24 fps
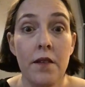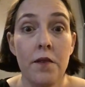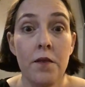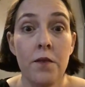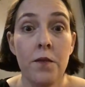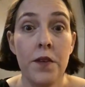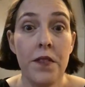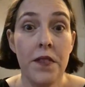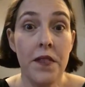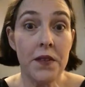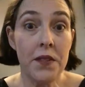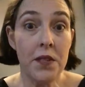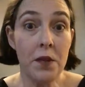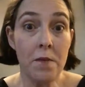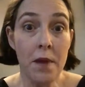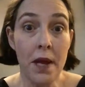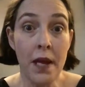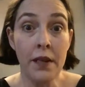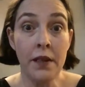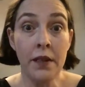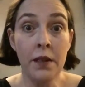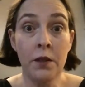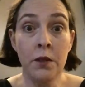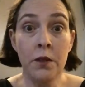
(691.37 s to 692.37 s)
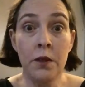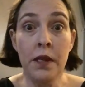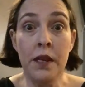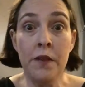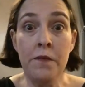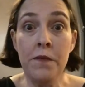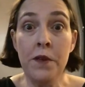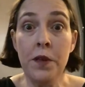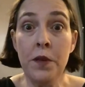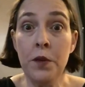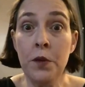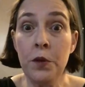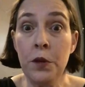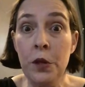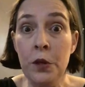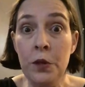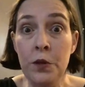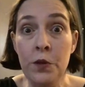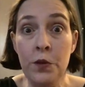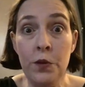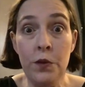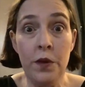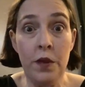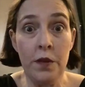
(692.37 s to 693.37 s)
with the tobacco, if
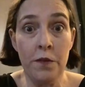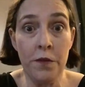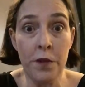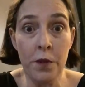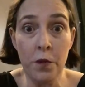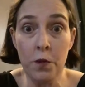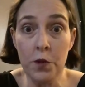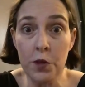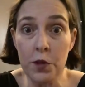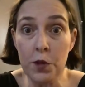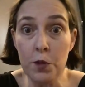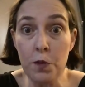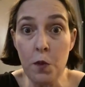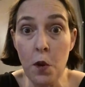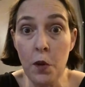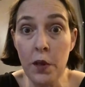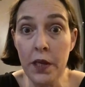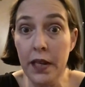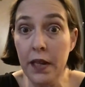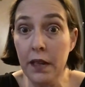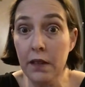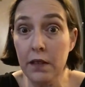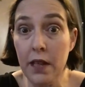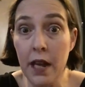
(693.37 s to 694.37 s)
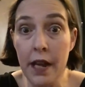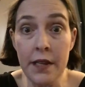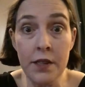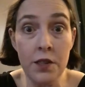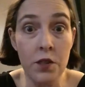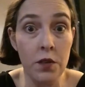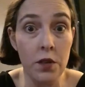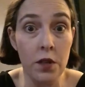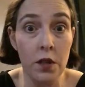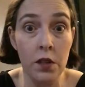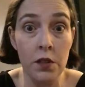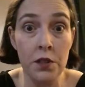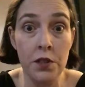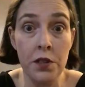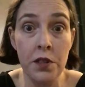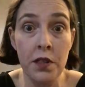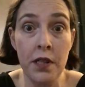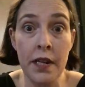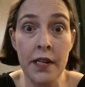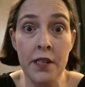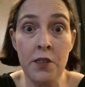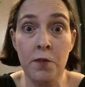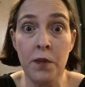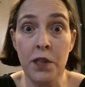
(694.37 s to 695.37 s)
you were smoking lights or
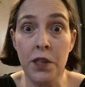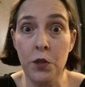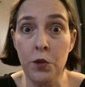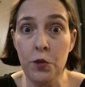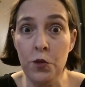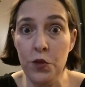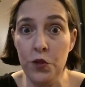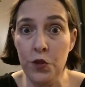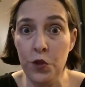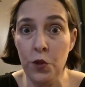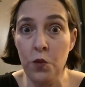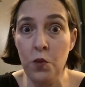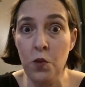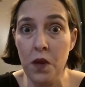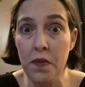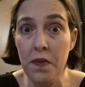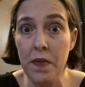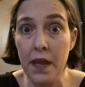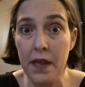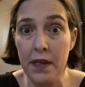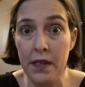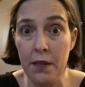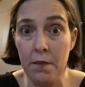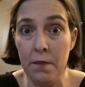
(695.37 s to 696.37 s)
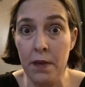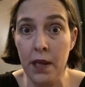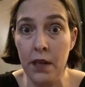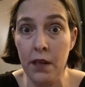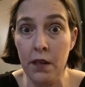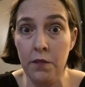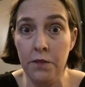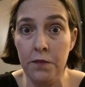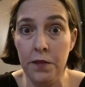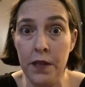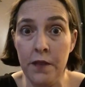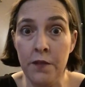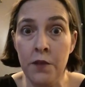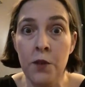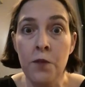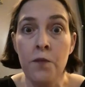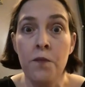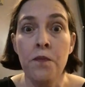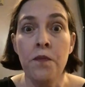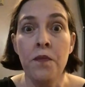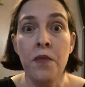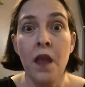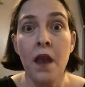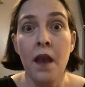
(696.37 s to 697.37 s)
ultralights, but you still want that tobacco flavor,
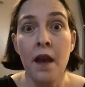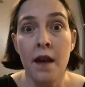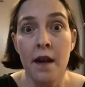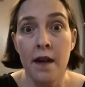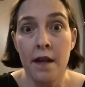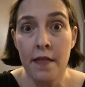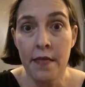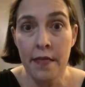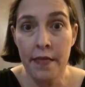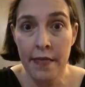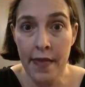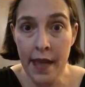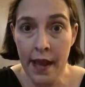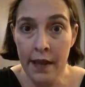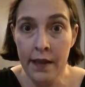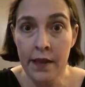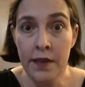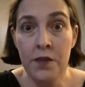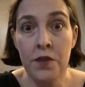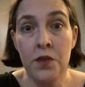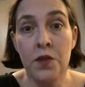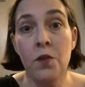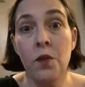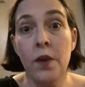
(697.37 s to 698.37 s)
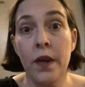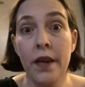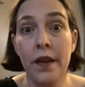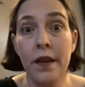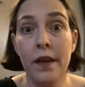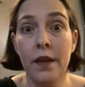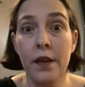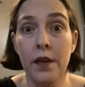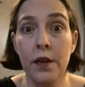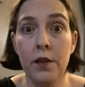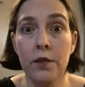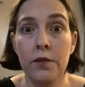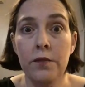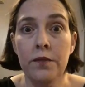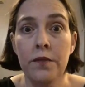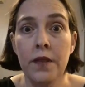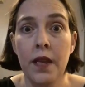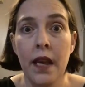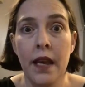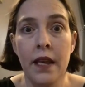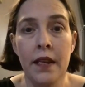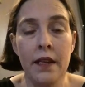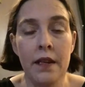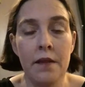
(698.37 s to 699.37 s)
that is the way to go.
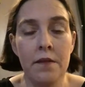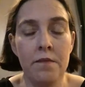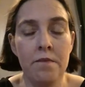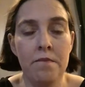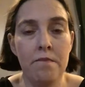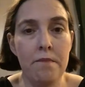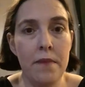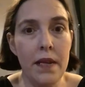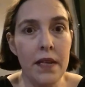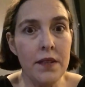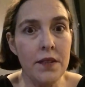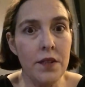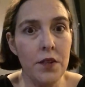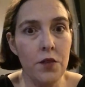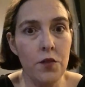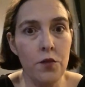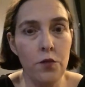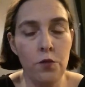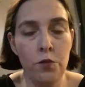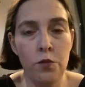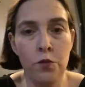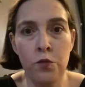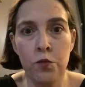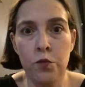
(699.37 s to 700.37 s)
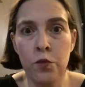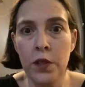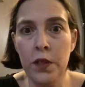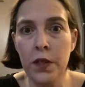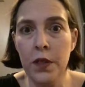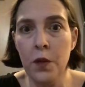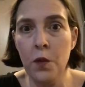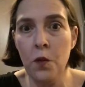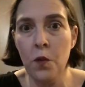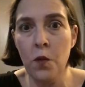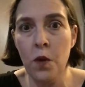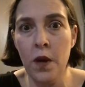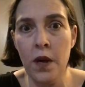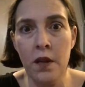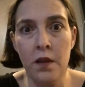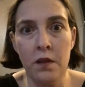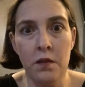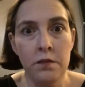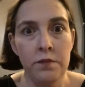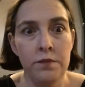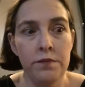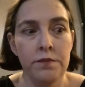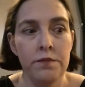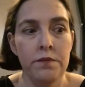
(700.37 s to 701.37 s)
And it mixes really
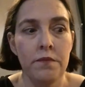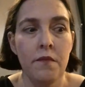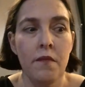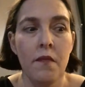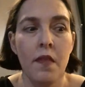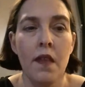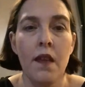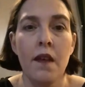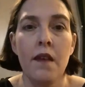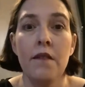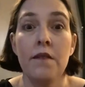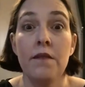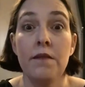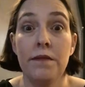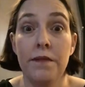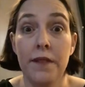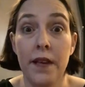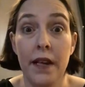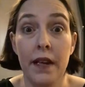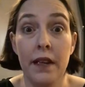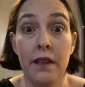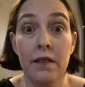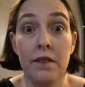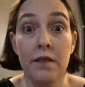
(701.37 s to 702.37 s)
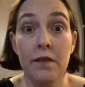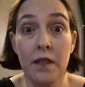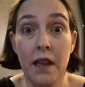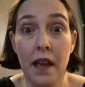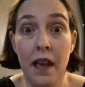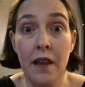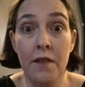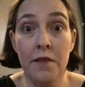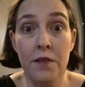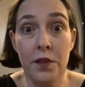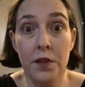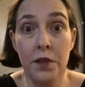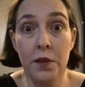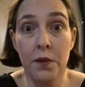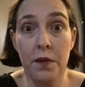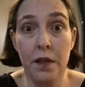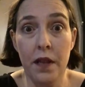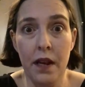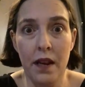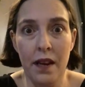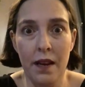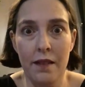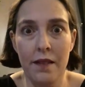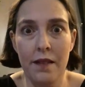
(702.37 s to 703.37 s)
well. In fact, after doing
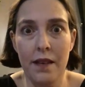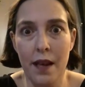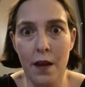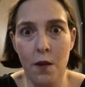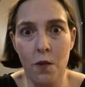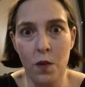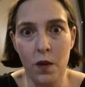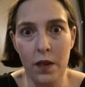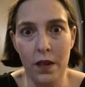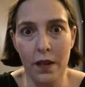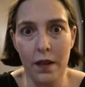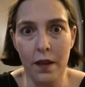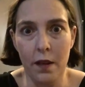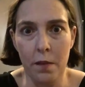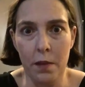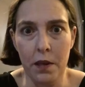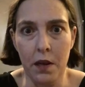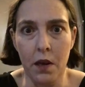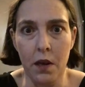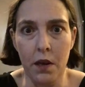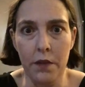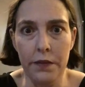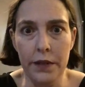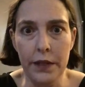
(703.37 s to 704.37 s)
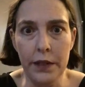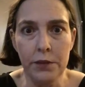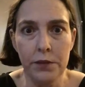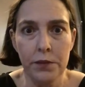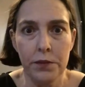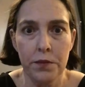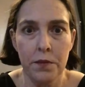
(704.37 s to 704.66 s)
that, I now want a cup of coffee.